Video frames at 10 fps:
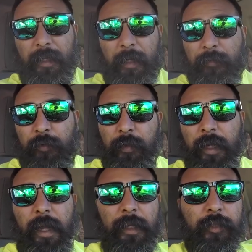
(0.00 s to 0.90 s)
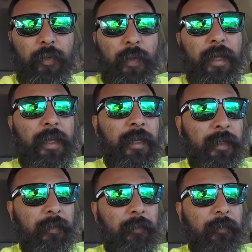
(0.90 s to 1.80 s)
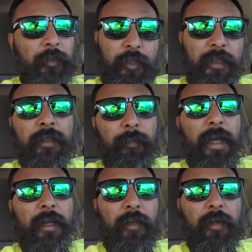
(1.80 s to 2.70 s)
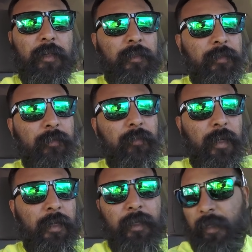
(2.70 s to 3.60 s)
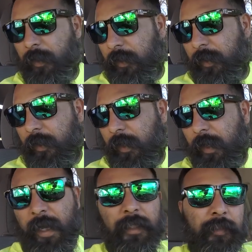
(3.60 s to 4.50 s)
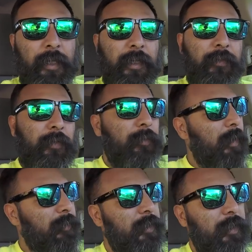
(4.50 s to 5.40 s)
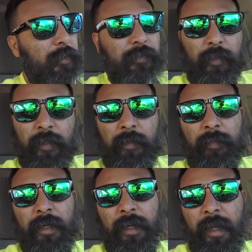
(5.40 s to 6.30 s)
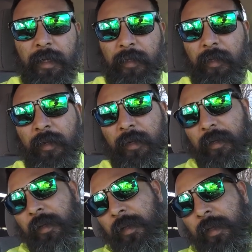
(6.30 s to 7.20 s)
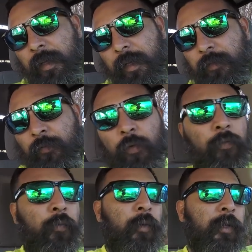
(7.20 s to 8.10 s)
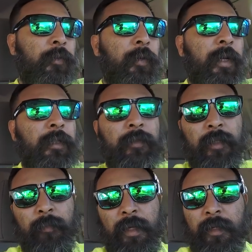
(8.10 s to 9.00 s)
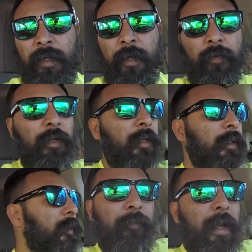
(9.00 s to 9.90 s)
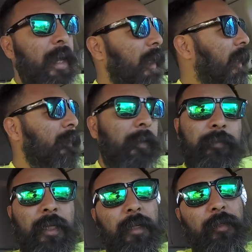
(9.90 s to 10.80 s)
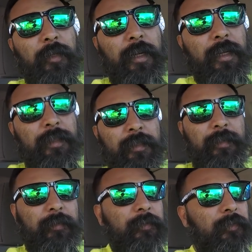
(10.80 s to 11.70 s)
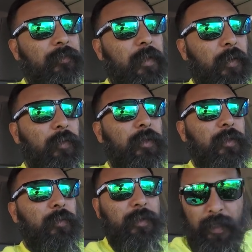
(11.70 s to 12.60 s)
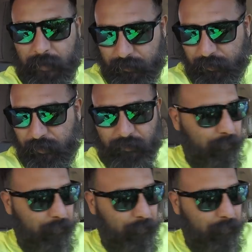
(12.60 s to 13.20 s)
I was doing an HOA, just the backyards. I did 18 of them by myself. Started about 8 o'clock. It's 4:43. Took about an hour lunch. Man, I'm telling you guys, it was kind of tough.